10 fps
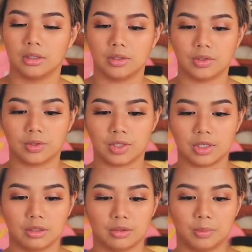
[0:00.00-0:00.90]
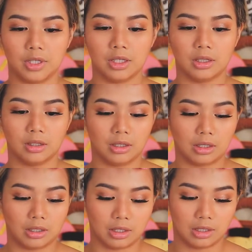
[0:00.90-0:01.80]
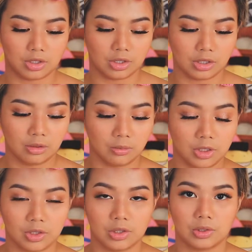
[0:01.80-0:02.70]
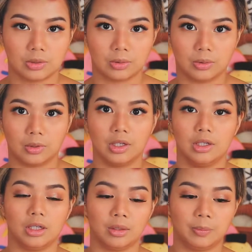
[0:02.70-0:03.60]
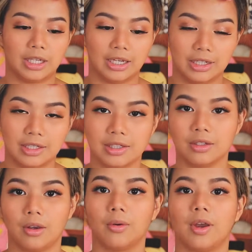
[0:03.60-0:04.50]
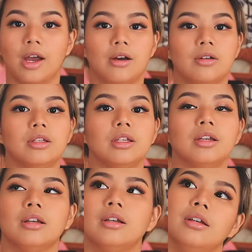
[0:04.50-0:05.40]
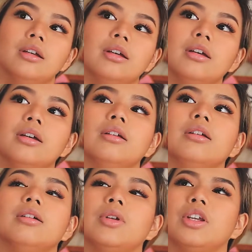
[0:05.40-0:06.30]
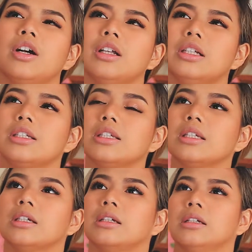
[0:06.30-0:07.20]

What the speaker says: So just a little bit, and I actually want to apply this around, what do you call this?